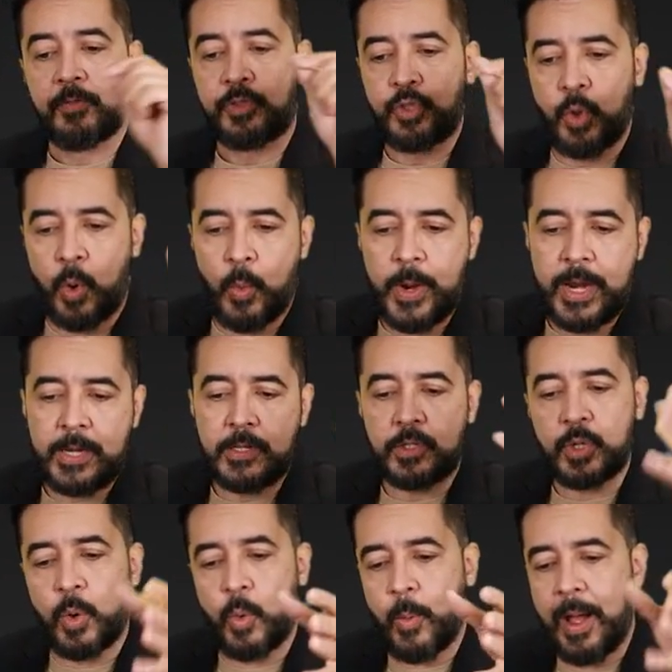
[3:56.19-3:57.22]
Toe in,
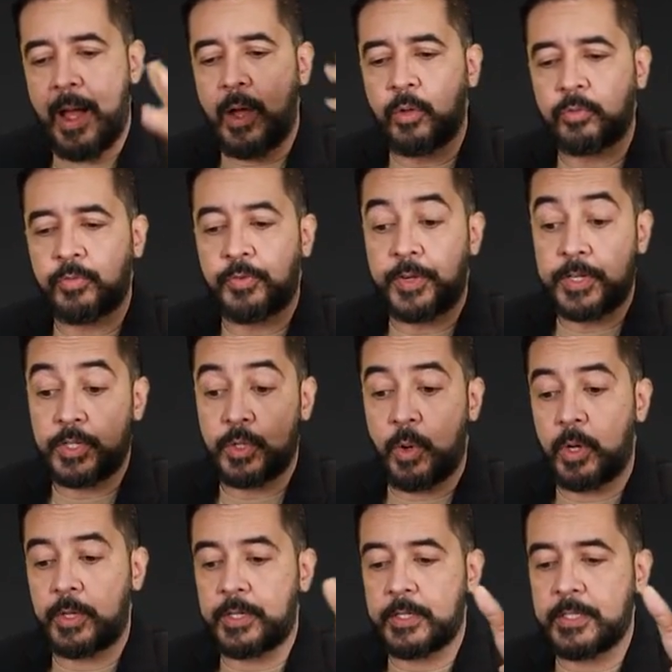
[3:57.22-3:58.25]
toe out, first
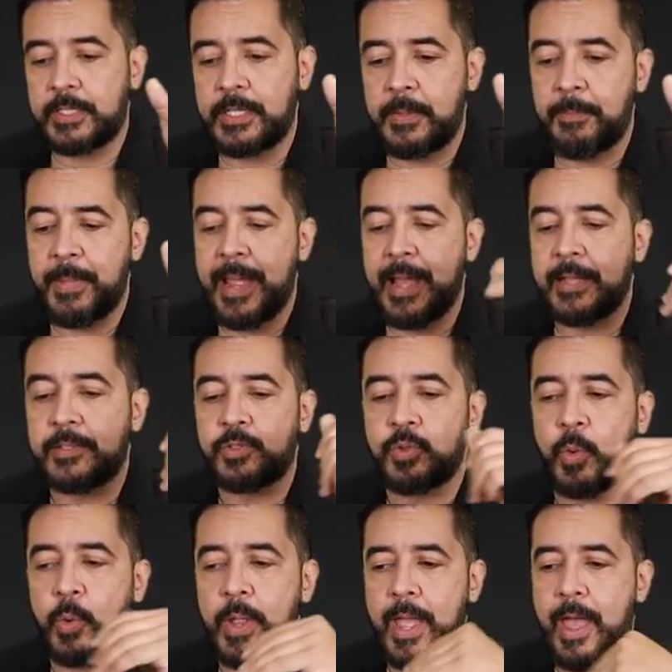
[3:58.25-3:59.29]
order Z band.
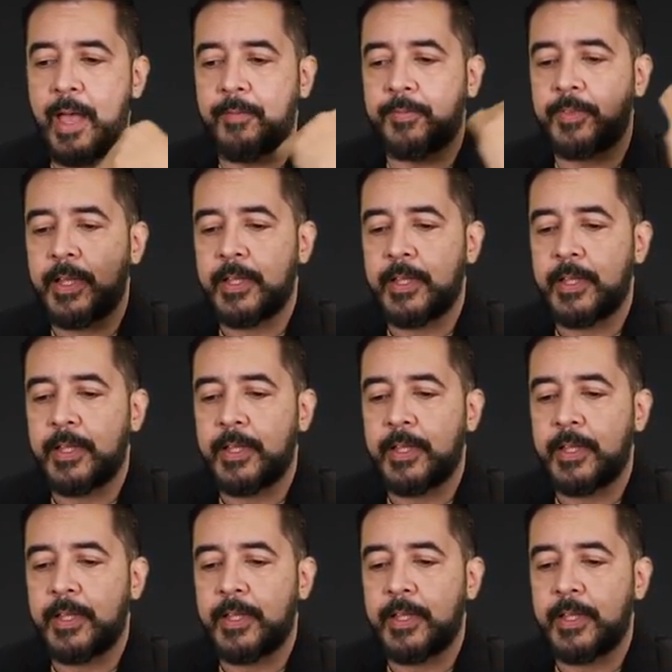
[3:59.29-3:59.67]
So we have